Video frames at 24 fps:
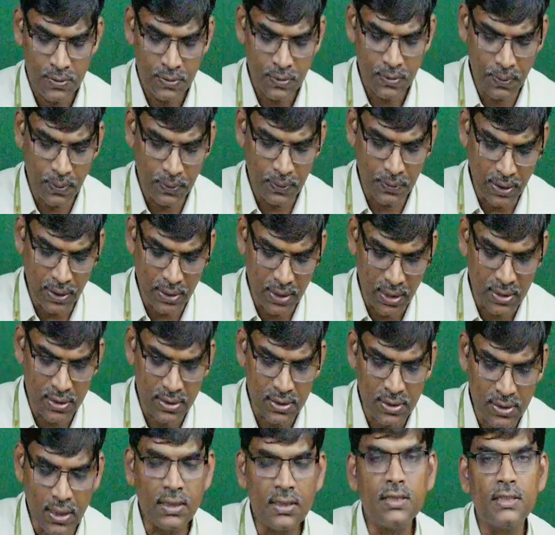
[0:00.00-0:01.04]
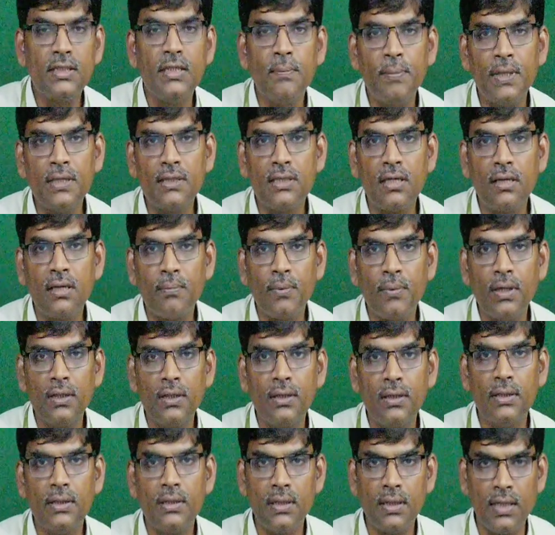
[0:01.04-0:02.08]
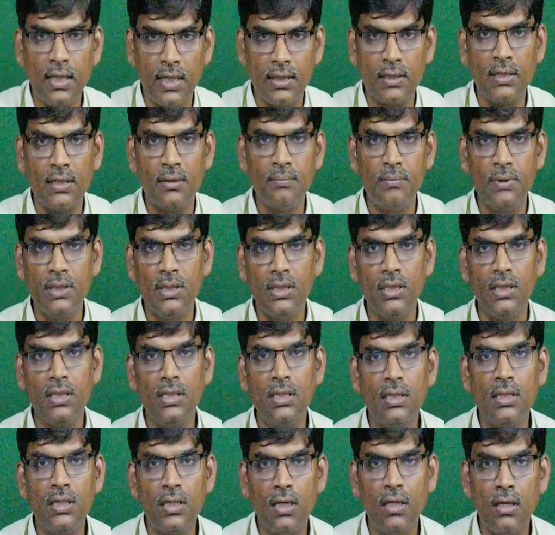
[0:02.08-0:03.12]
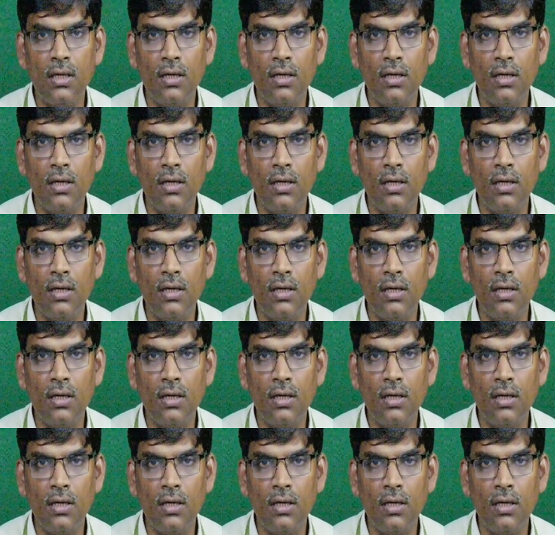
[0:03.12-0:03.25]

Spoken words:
So that resistance depends upon the length of the